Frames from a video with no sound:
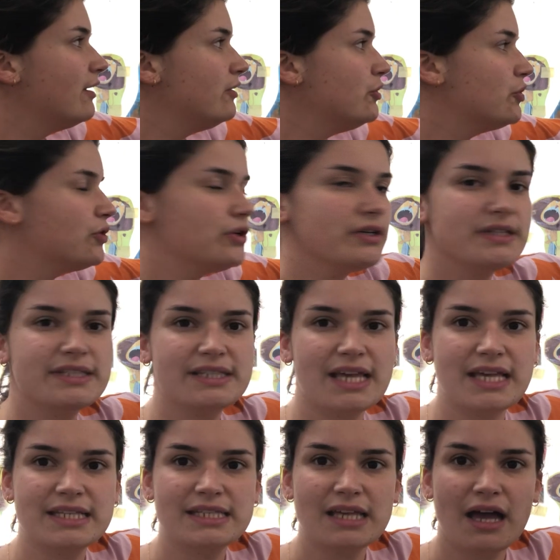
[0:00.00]
U
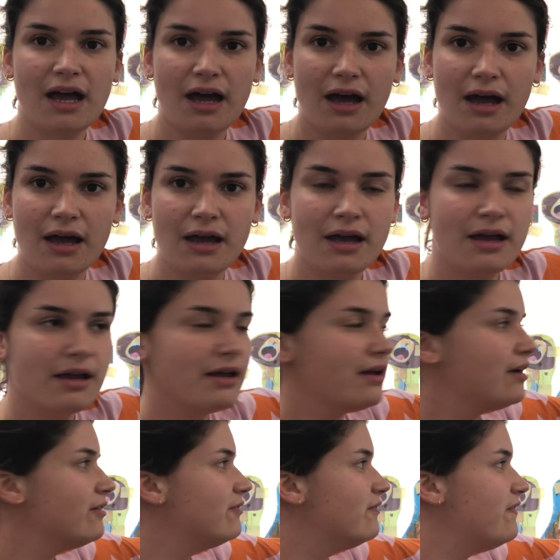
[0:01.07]
says
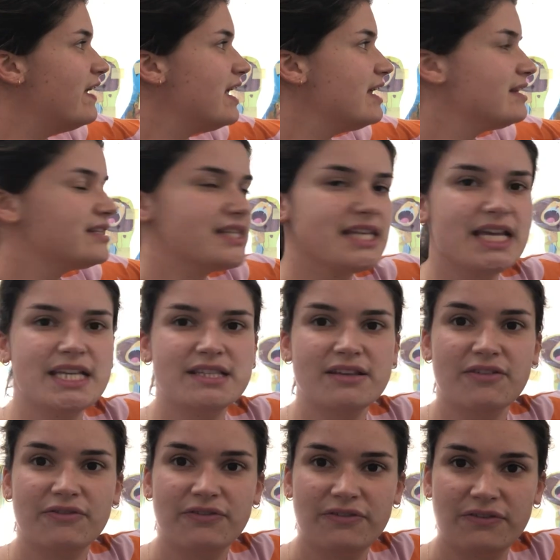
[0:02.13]
V says
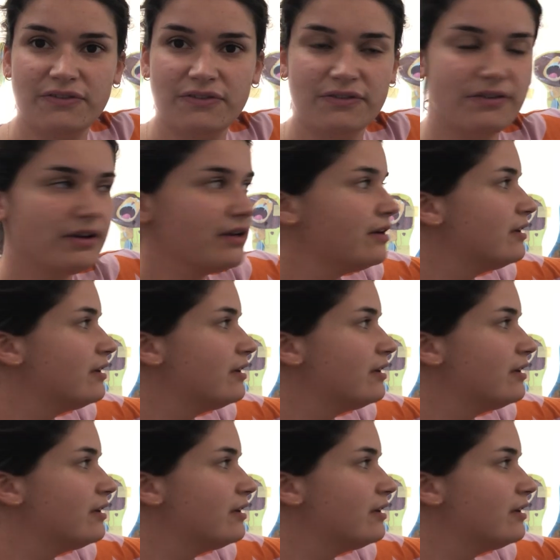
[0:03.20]
v,